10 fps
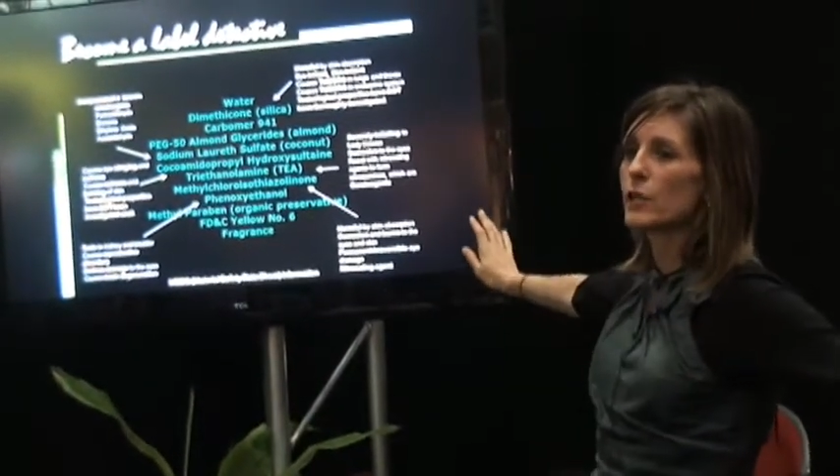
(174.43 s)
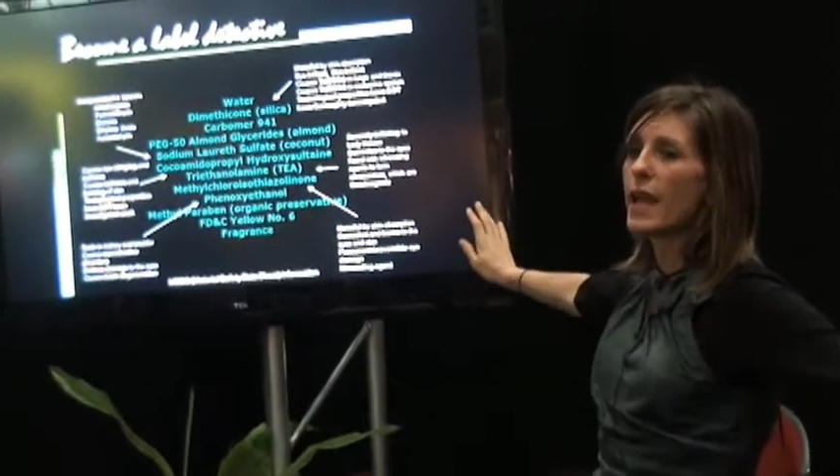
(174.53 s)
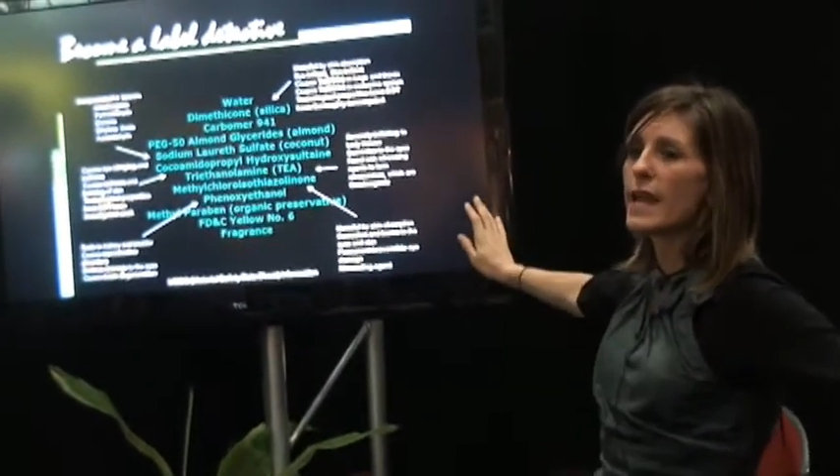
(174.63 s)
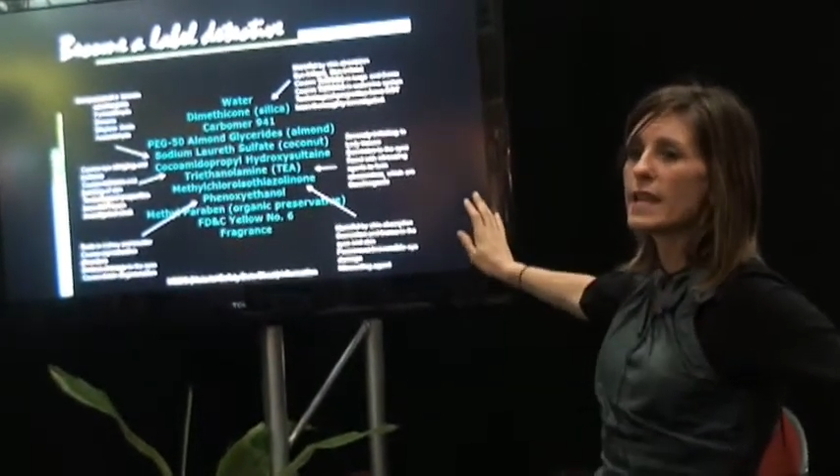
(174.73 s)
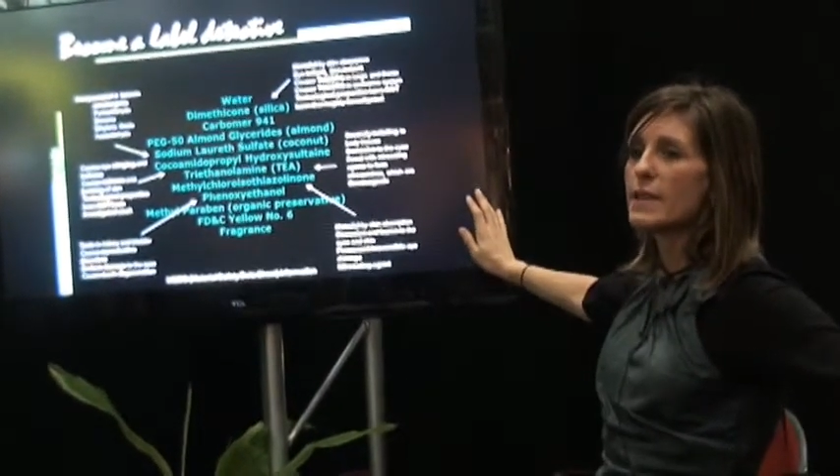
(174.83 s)
to
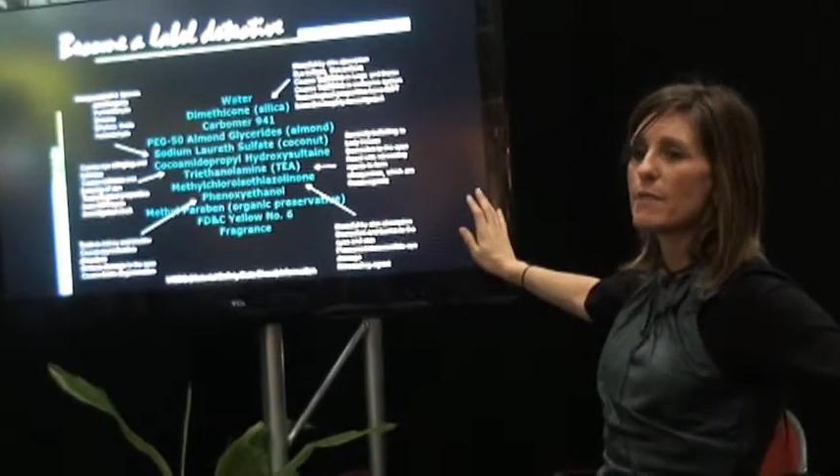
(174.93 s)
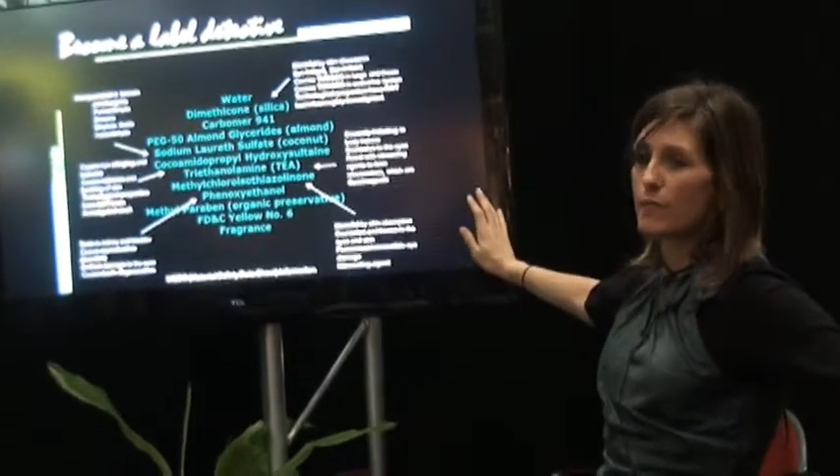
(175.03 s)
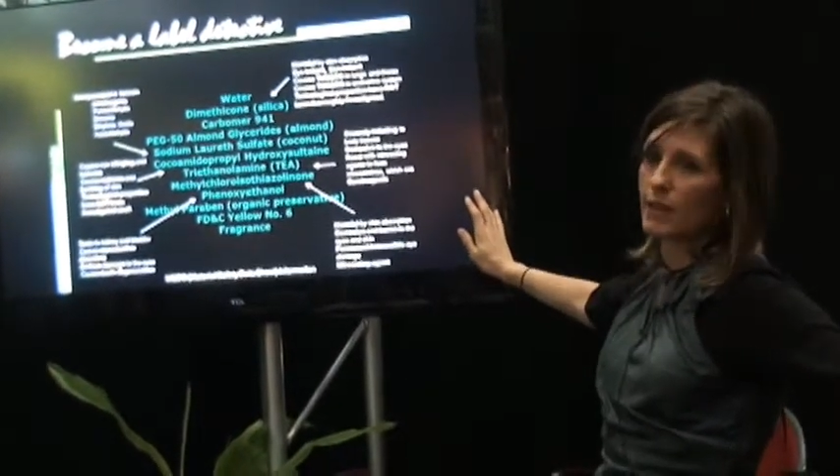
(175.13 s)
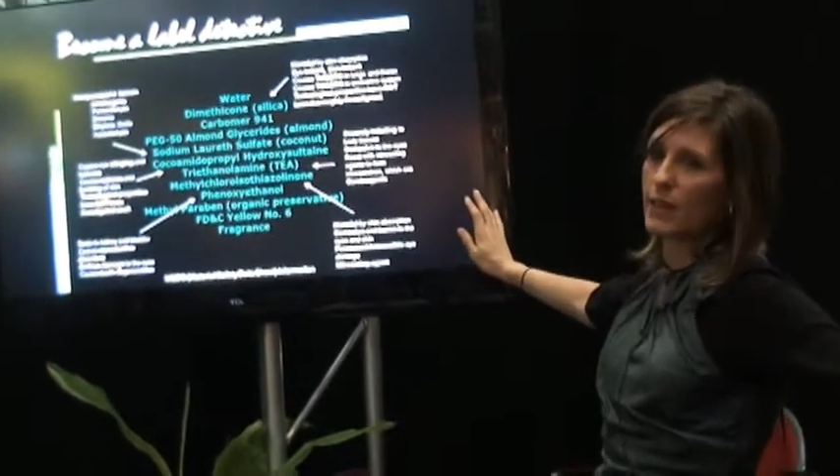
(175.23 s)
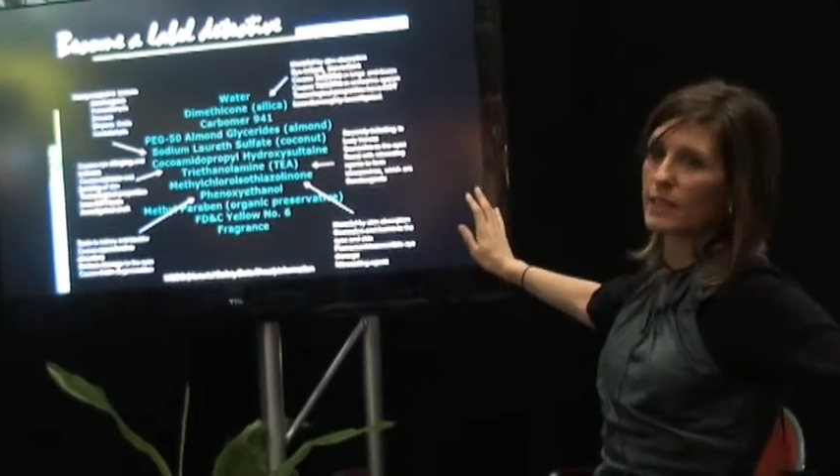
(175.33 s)
any
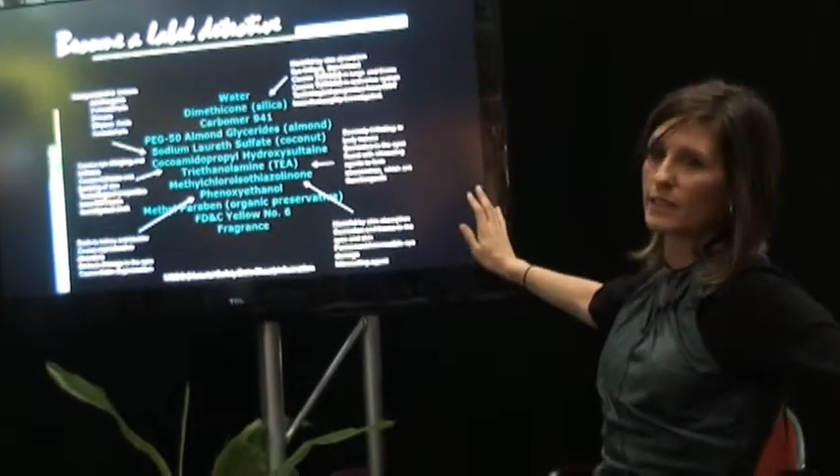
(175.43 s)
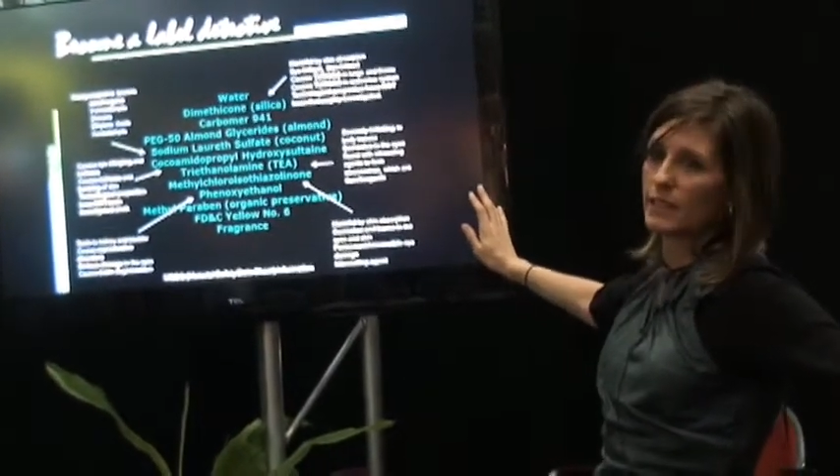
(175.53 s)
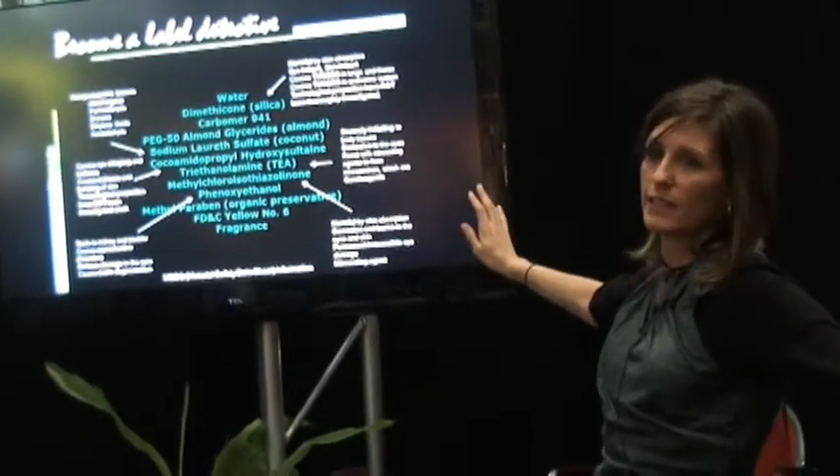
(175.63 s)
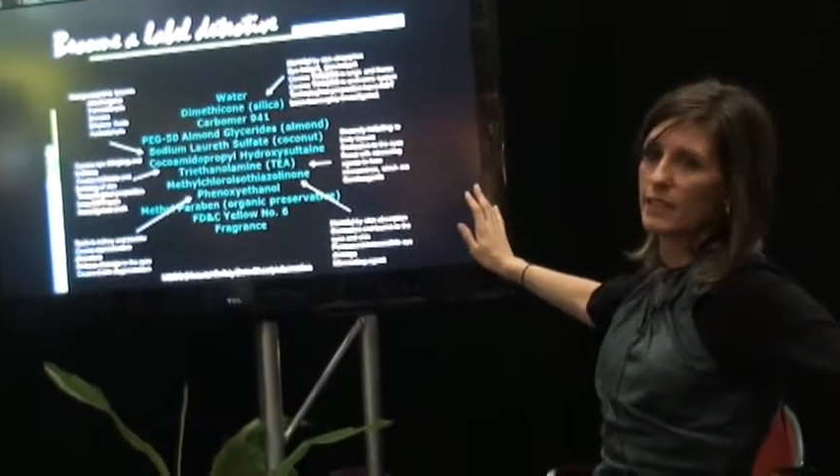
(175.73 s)
product.